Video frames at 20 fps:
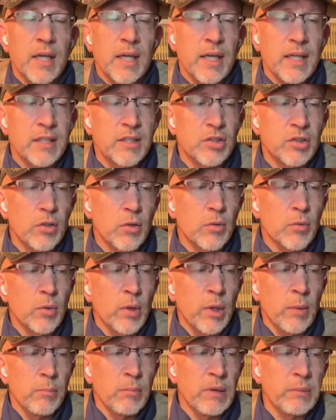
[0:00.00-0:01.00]
And
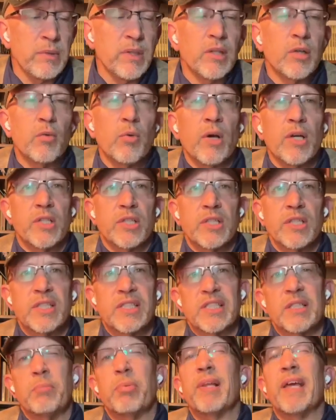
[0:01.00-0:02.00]
so maybe the question
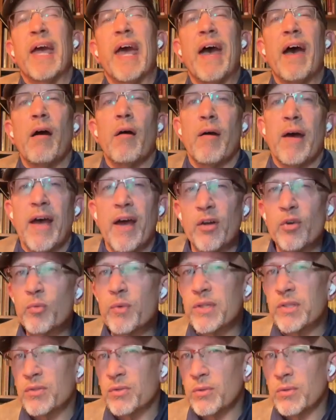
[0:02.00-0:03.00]
is simply how. How do
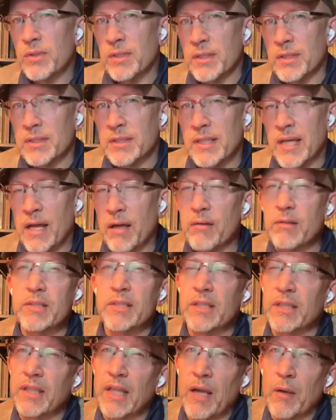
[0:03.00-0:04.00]
we do this? How
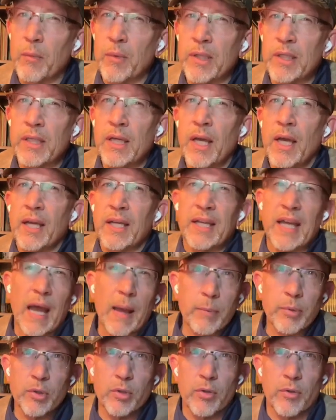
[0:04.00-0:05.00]
is it that we
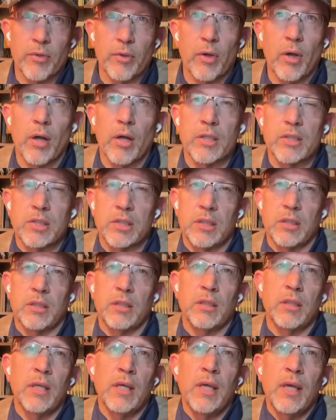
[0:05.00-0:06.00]
capture thoughts?
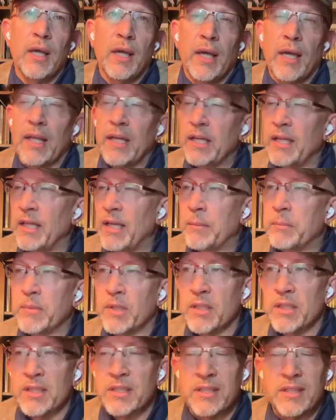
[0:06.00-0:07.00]
And I'm
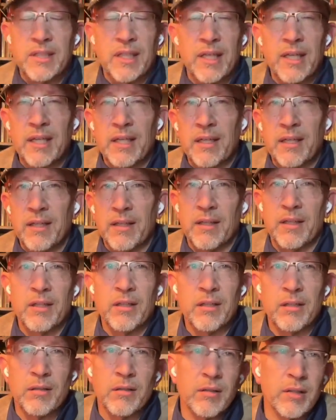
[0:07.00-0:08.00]
going to say
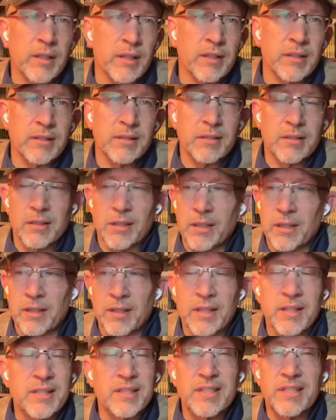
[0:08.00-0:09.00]
there is
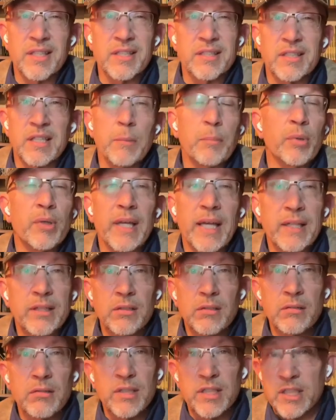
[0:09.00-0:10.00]
the simple
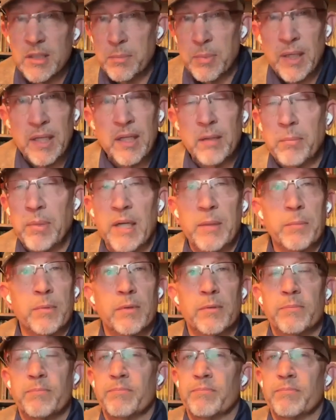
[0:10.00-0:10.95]
answer is pen and paper.